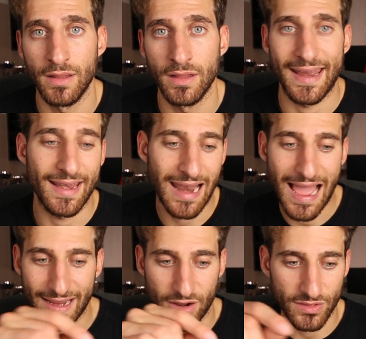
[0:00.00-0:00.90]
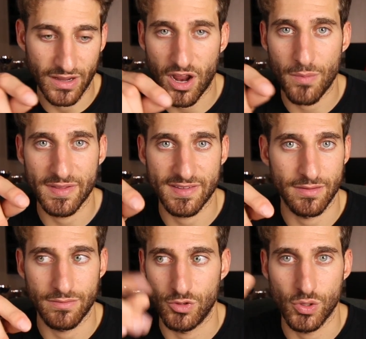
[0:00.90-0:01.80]
and like all the comments
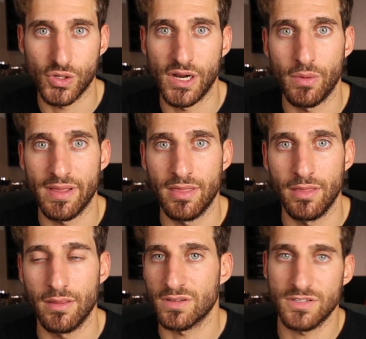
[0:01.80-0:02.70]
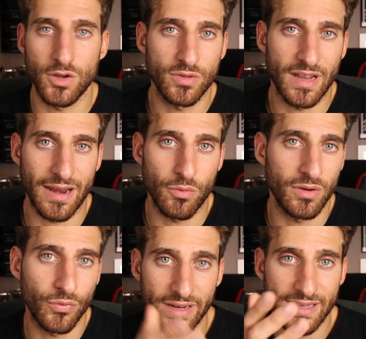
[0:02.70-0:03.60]
that you agree with, so that I will
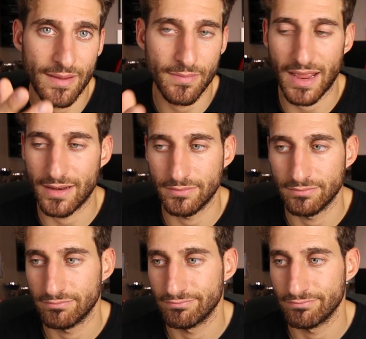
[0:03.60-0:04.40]
read them and,